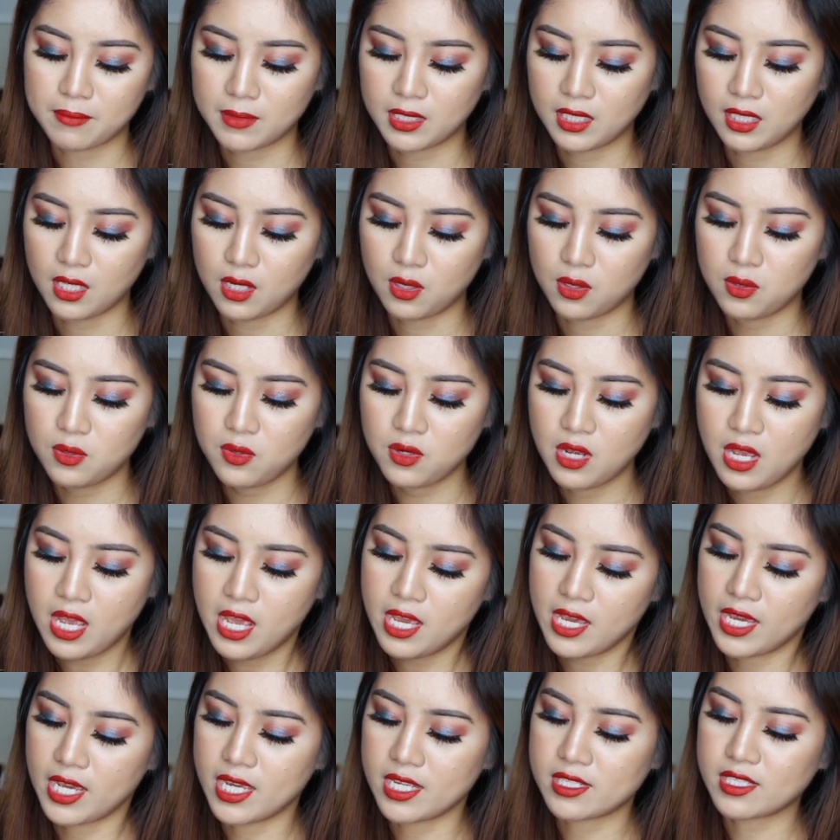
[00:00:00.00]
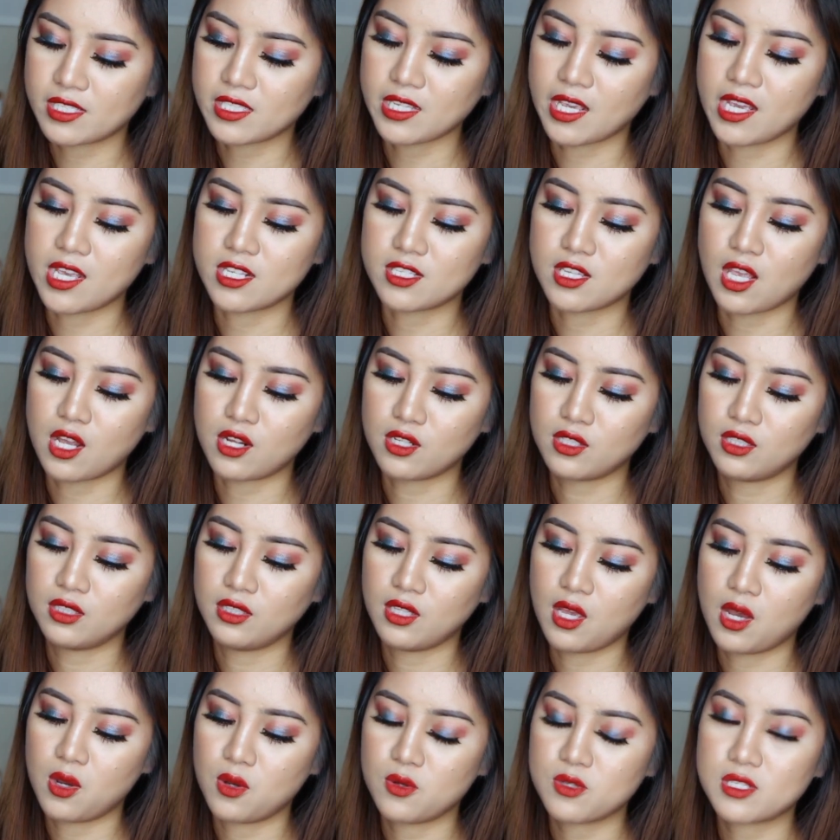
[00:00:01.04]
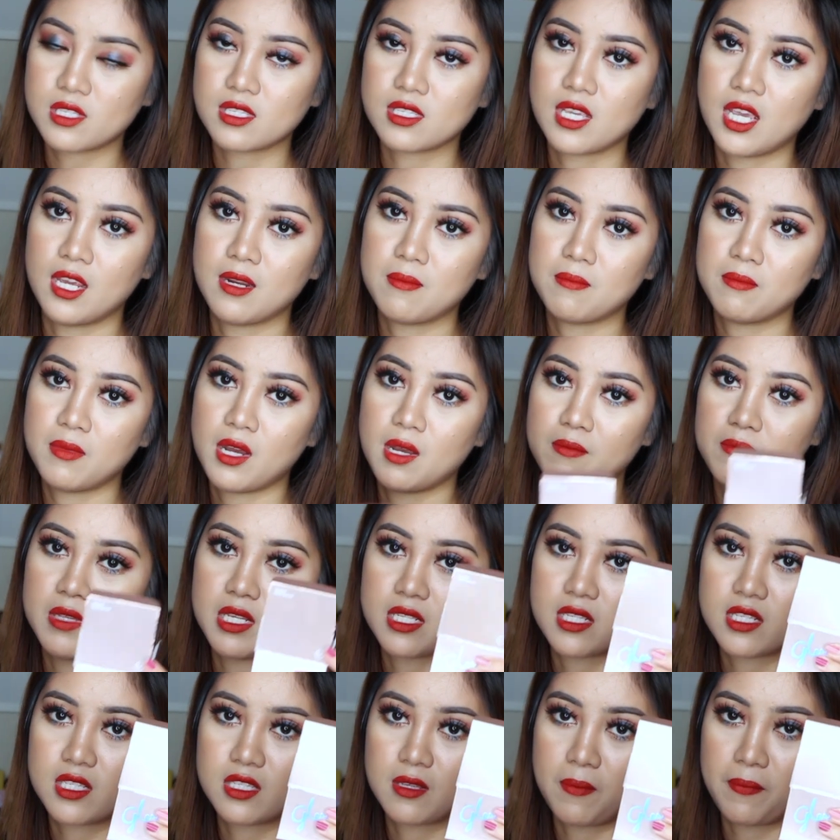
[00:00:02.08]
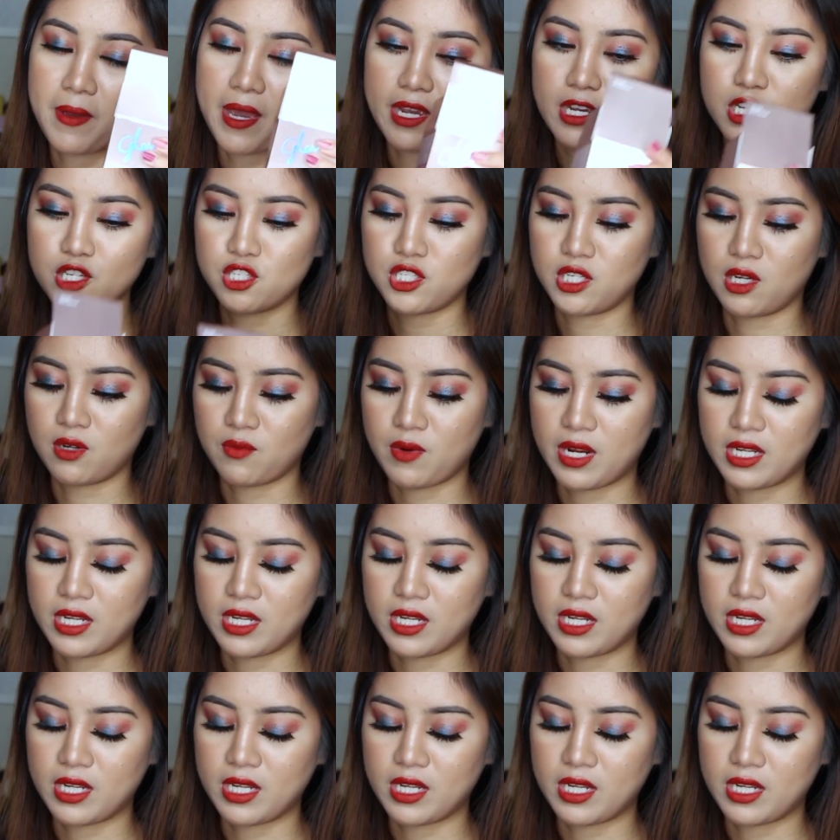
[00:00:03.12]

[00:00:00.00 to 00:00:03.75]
Glow. It says Glow Skin Balm. This is the packaging